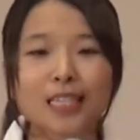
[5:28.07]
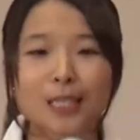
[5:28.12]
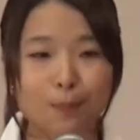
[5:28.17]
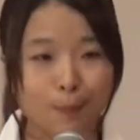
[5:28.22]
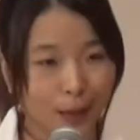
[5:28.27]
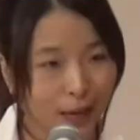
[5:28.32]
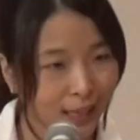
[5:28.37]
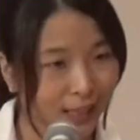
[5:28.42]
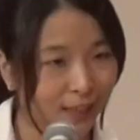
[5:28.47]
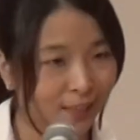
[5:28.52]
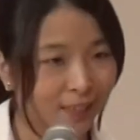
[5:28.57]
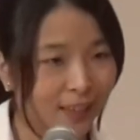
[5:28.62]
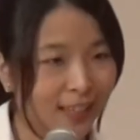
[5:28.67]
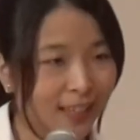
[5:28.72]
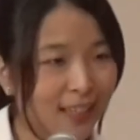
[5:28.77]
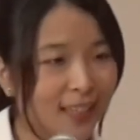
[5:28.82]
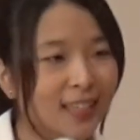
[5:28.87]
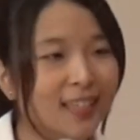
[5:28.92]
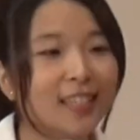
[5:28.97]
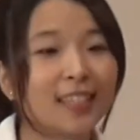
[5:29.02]
speedily,
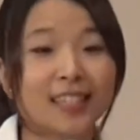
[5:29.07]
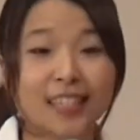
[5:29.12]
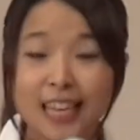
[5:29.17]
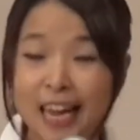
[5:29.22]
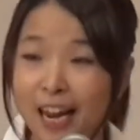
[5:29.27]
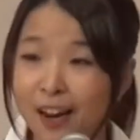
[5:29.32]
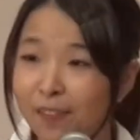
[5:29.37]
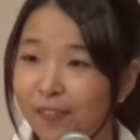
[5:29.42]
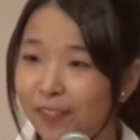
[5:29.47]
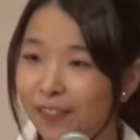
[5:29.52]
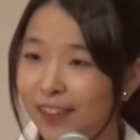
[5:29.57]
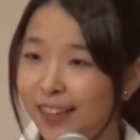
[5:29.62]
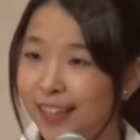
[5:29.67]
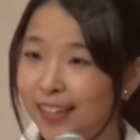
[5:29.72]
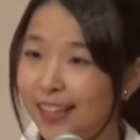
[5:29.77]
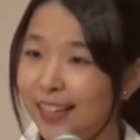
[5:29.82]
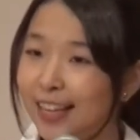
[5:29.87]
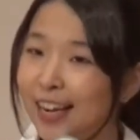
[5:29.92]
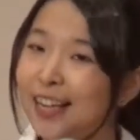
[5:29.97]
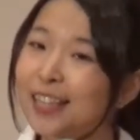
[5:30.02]
safely,
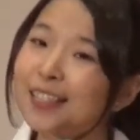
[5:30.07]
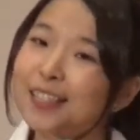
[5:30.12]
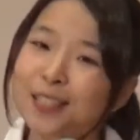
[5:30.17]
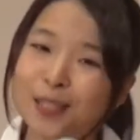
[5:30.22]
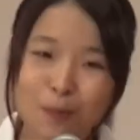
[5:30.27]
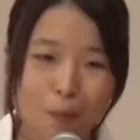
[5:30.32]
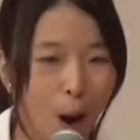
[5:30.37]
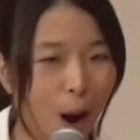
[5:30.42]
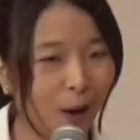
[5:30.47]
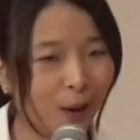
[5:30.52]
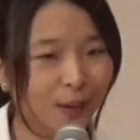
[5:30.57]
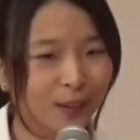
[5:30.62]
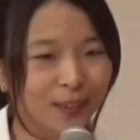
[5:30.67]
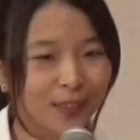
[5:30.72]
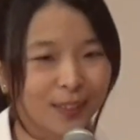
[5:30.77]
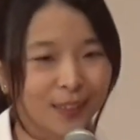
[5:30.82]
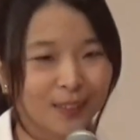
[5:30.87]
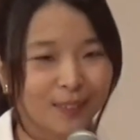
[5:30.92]
and smart.